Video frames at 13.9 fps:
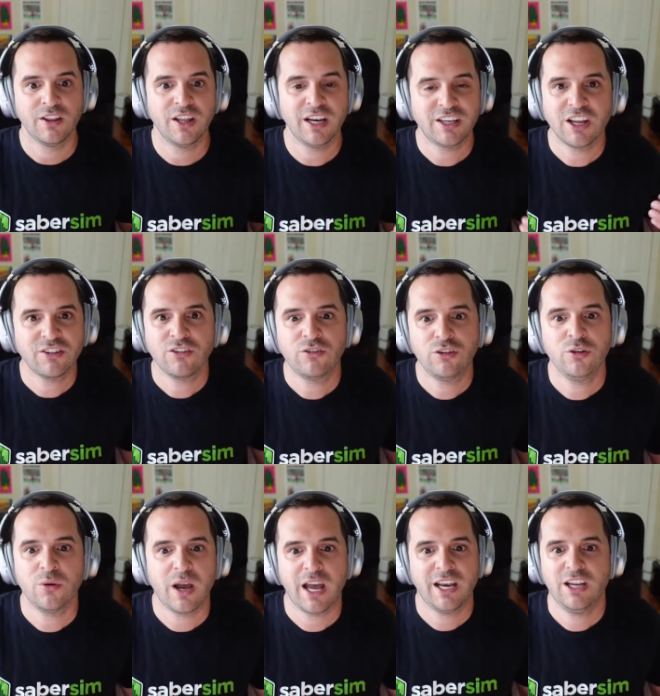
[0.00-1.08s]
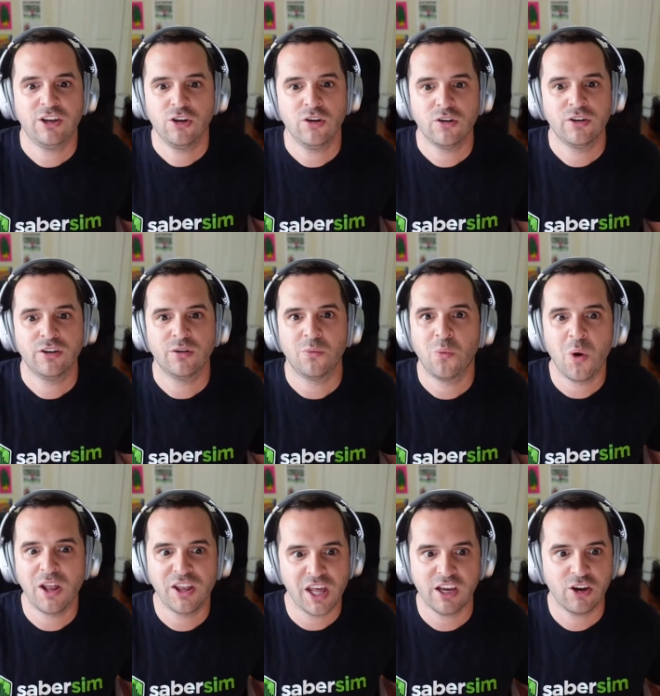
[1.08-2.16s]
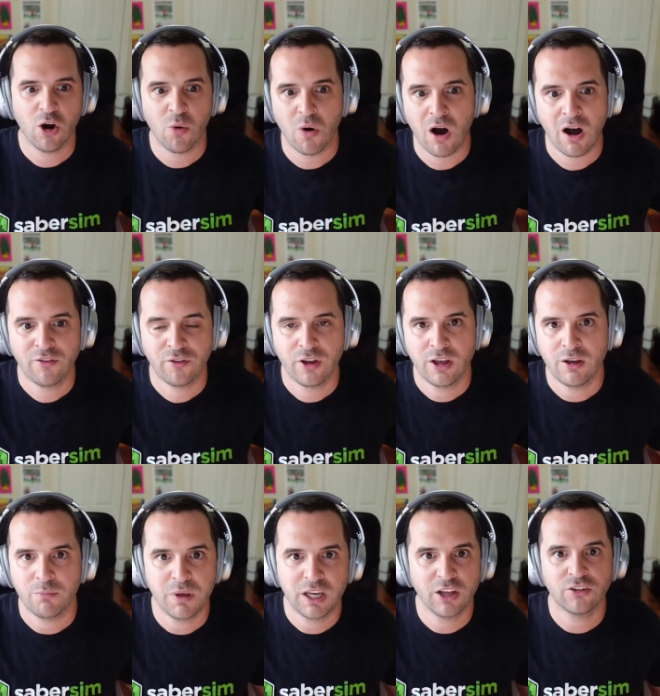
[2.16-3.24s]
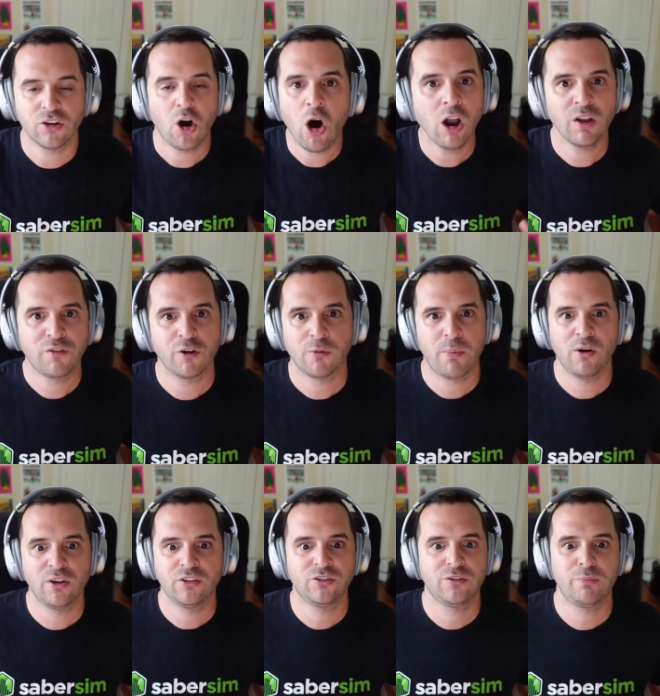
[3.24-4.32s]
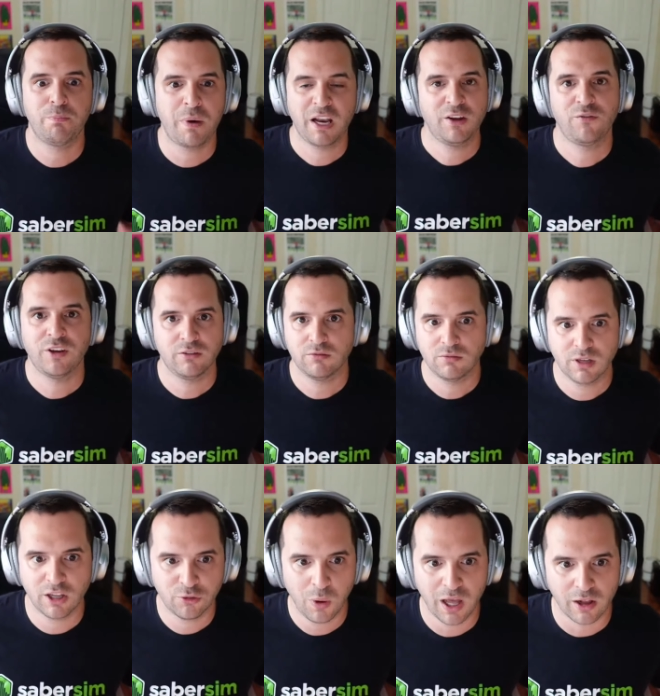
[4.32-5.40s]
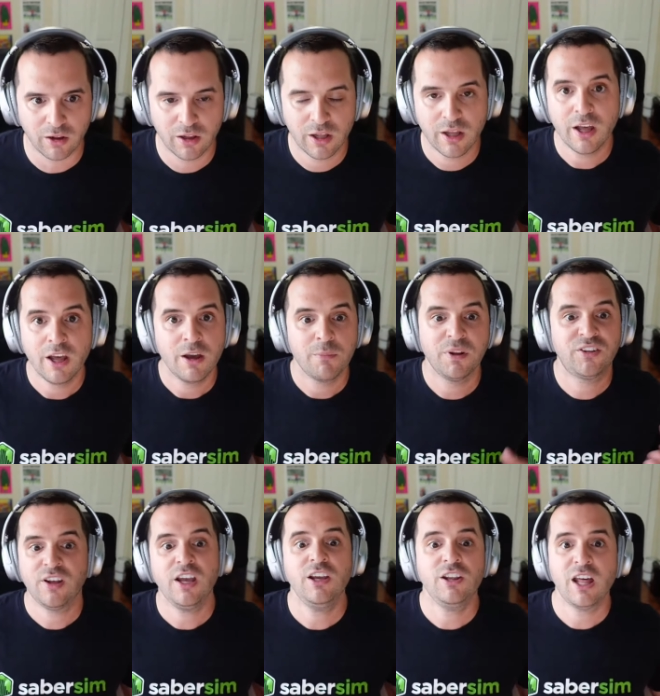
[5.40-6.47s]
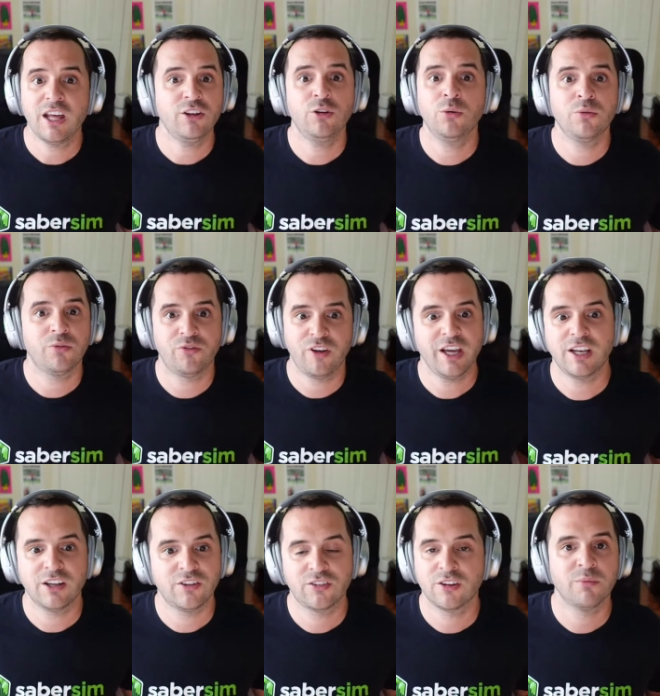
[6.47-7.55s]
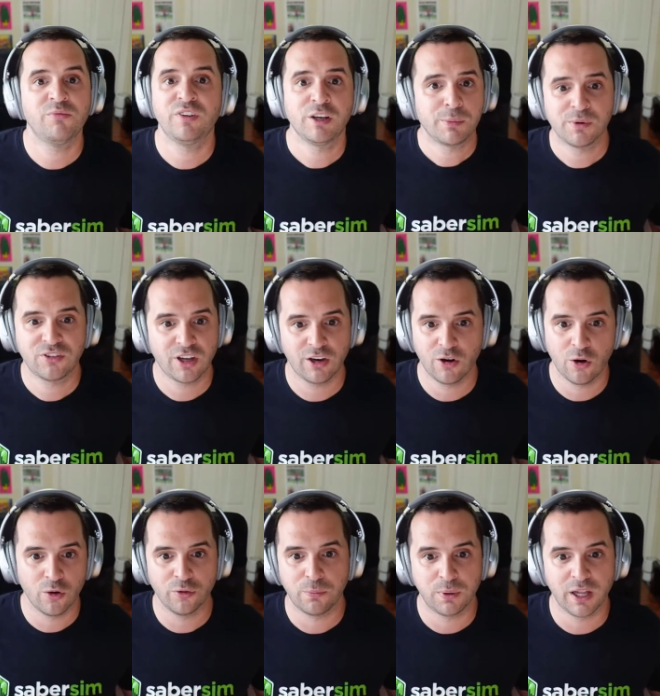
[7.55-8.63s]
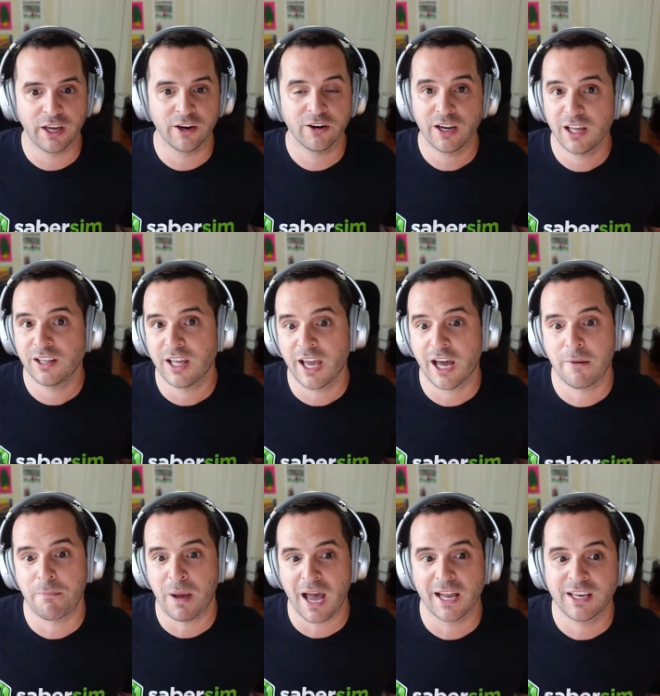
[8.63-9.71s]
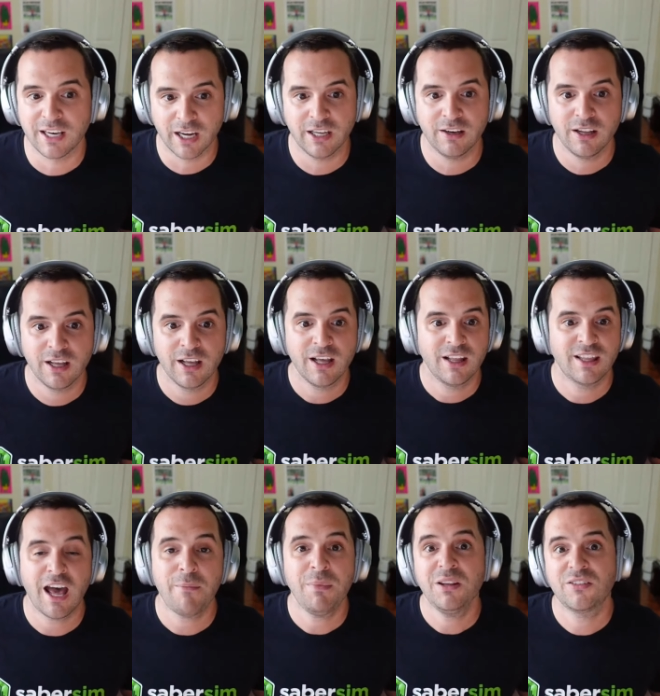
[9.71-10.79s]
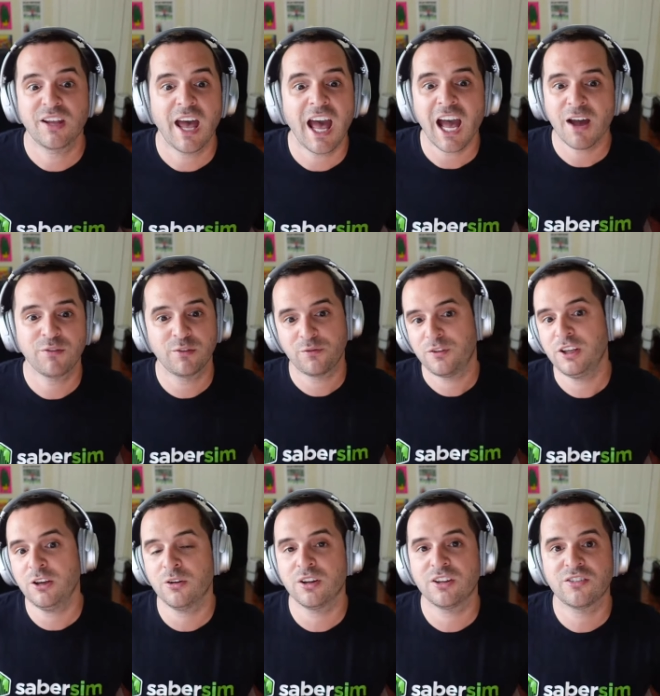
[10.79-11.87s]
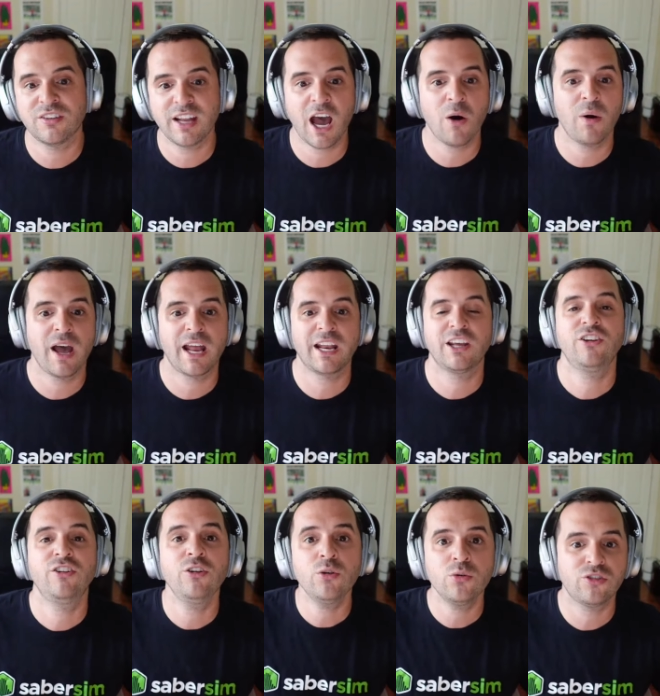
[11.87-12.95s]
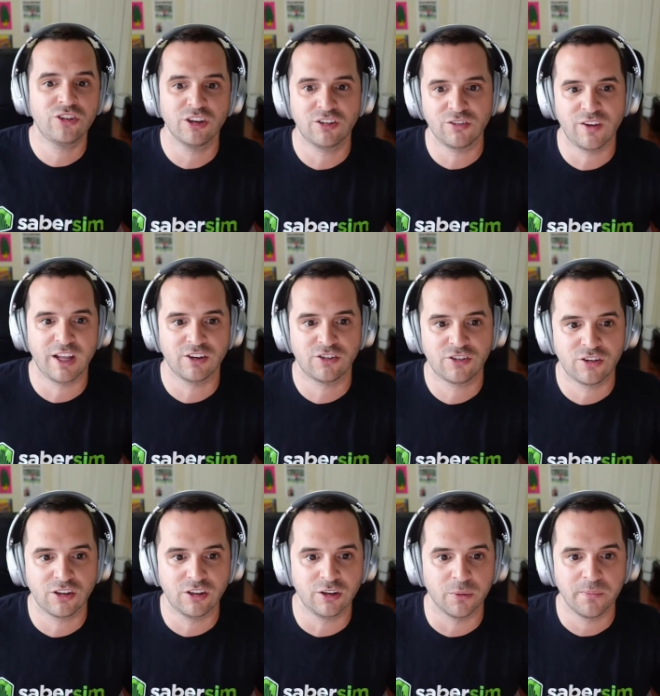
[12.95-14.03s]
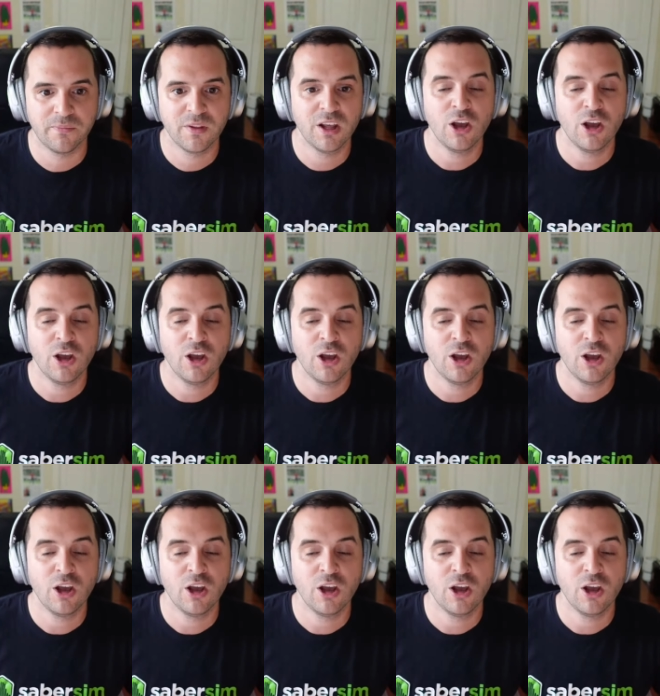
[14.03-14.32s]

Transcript: then it doesn't do you any good when they go off, because all of your opponents benefit as well. But say that you faded some 50% owned player and they had a bad night, that means half the field is now at a huge disadvantage to you.